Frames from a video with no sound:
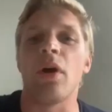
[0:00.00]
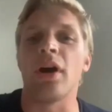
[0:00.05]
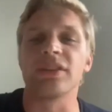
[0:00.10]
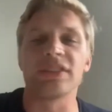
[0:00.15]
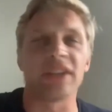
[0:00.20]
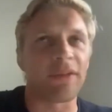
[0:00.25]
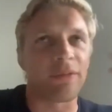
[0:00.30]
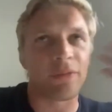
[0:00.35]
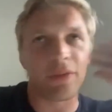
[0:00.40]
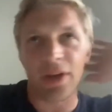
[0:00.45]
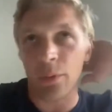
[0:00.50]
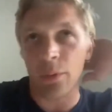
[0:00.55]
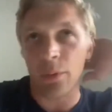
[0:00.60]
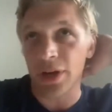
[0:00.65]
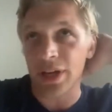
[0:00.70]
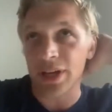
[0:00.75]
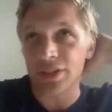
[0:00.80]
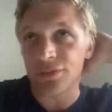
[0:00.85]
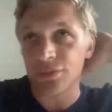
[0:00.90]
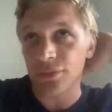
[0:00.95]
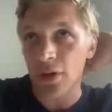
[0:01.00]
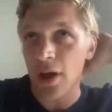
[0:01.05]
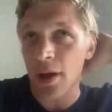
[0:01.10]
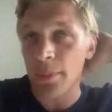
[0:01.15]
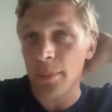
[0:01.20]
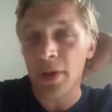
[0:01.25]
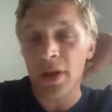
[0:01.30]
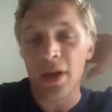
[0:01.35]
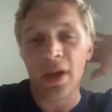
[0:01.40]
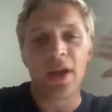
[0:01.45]
I forget where he's from,
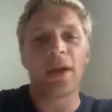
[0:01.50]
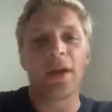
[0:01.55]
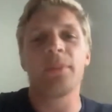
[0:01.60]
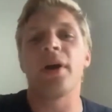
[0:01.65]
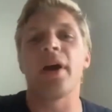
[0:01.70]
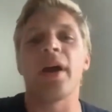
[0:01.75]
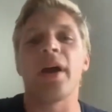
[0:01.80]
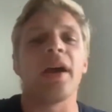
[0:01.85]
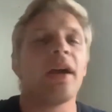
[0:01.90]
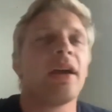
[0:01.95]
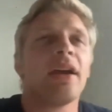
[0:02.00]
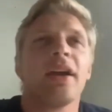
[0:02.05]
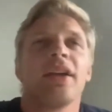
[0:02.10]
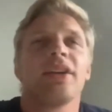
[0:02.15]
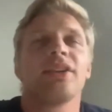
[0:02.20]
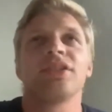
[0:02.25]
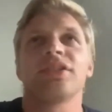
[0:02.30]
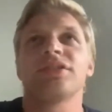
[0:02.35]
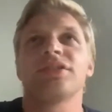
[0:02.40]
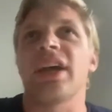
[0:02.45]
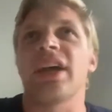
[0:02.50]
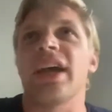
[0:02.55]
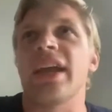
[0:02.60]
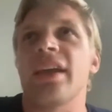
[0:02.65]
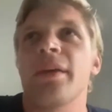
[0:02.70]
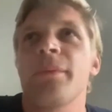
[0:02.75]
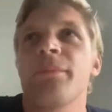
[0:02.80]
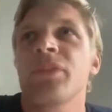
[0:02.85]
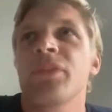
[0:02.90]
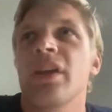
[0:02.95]
but just like
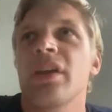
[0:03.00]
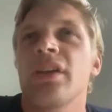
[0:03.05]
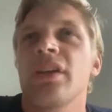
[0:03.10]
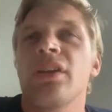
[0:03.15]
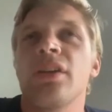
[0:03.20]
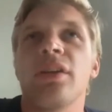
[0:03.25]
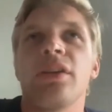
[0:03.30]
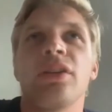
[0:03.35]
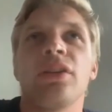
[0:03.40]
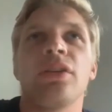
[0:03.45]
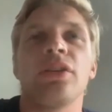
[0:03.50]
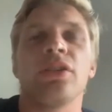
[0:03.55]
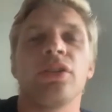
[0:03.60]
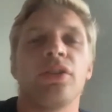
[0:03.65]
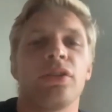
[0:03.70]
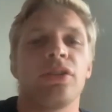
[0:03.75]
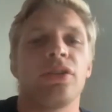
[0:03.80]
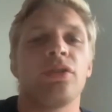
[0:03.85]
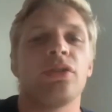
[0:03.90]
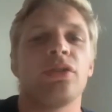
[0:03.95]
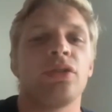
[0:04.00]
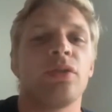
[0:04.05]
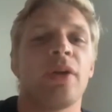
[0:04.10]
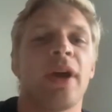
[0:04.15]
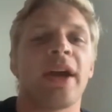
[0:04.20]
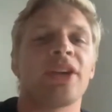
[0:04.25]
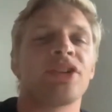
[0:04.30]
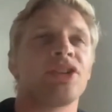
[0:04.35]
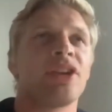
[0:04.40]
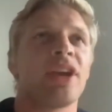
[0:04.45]
you
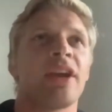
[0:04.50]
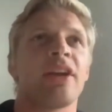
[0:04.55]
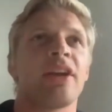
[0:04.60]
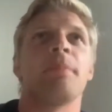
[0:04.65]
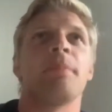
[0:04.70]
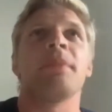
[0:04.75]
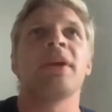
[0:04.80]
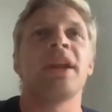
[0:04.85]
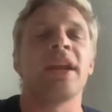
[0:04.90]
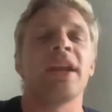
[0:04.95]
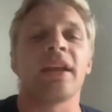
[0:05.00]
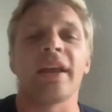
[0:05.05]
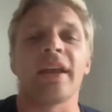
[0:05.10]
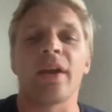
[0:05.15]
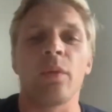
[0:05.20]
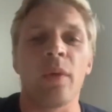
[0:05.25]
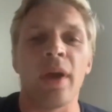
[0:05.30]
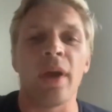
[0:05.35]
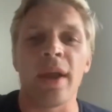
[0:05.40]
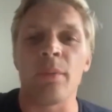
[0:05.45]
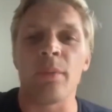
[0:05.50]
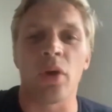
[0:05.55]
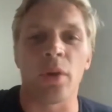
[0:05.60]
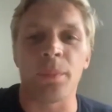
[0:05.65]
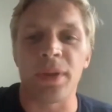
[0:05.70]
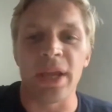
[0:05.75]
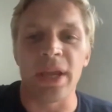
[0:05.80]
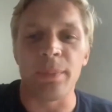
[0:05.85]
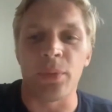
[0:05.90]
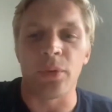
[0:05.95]
actually end up meeting like way more
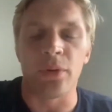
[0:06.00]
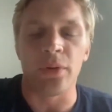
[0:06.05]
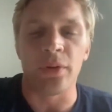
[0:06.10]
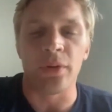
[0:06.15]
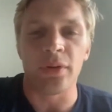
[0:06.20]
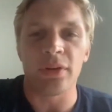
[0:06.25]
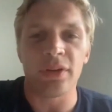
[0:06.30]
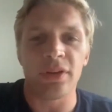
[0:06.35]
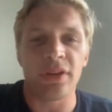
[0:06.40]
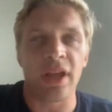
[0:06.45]
people than you